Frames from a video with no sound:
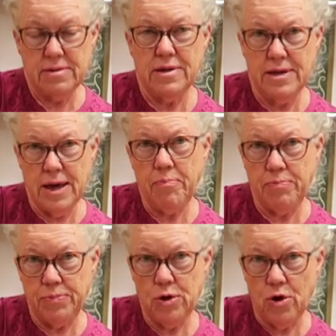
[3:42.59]

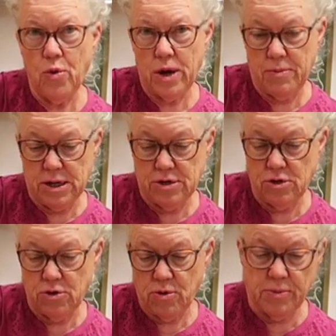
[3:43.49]
Yep, you know what I'm going
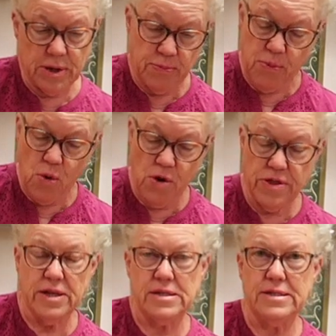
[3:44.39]
to do. I'm going to pour
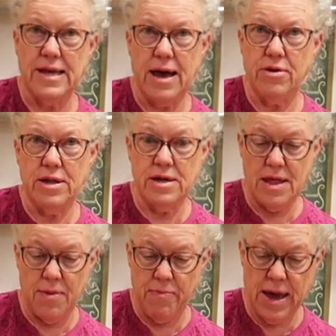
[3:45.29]
this down into
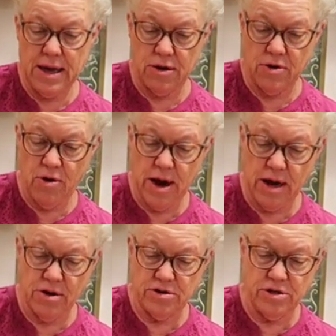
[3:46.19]
that bag of crackers,